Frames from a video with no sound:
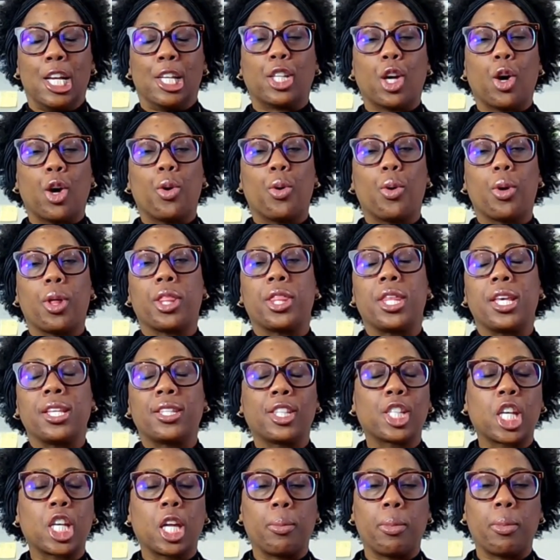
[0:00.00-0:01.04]
So
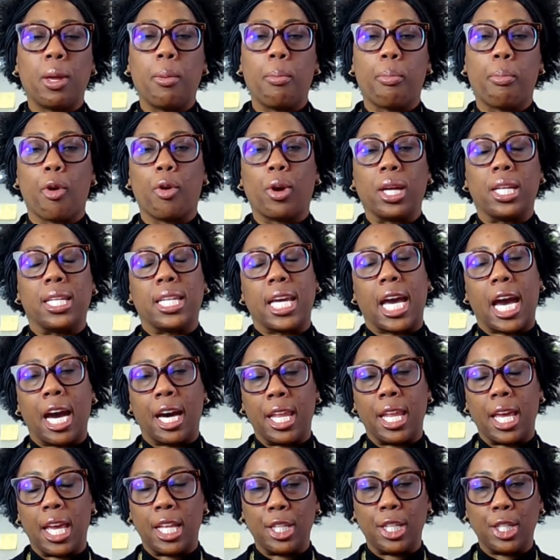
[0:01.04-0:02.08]
this is going to be broken
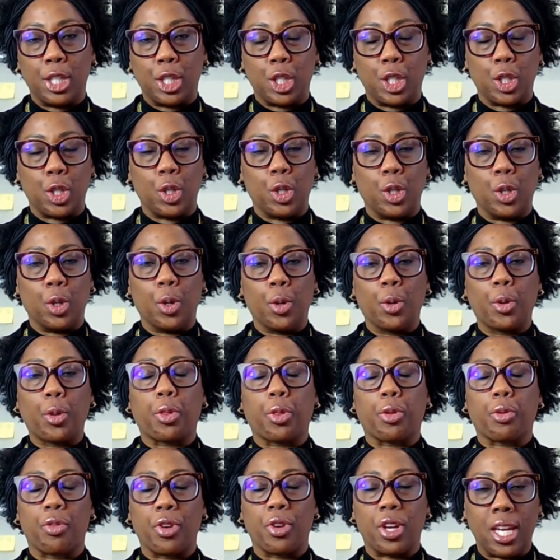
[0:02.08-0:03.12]
down into
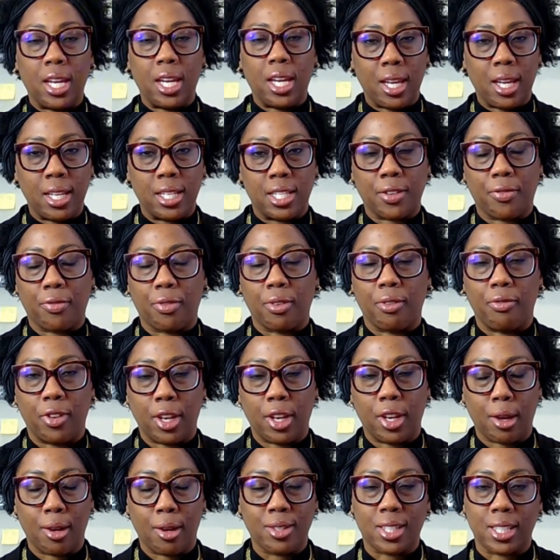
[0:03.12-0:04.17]
three different
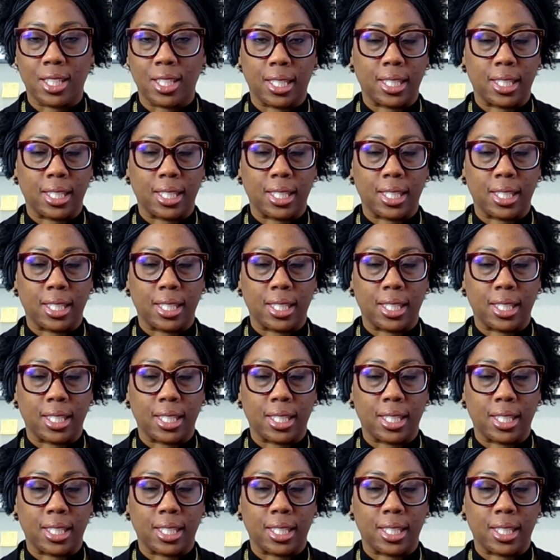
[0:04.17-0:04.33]
videos.